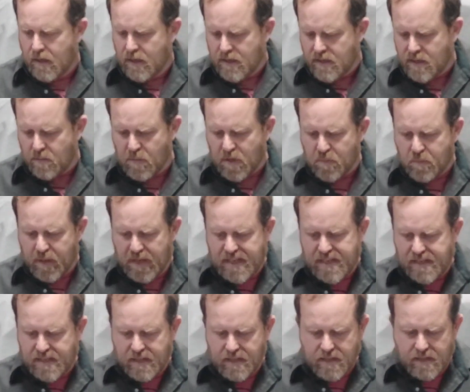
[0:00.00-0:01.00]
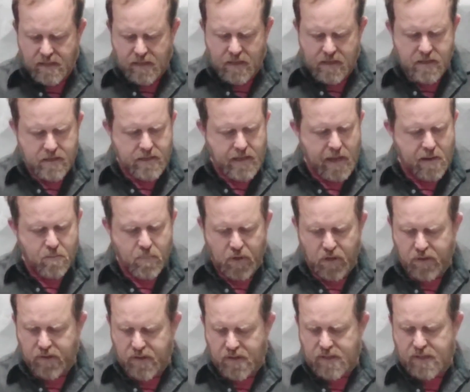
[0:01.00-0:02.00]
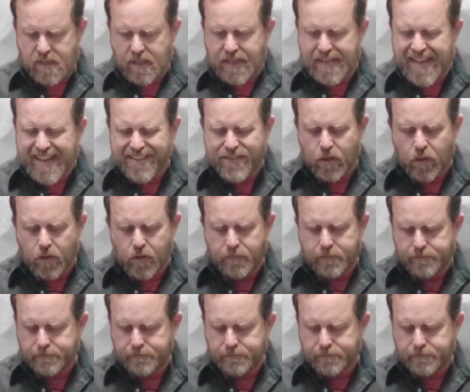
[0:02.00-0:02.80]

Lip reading: some of the pieces that put this together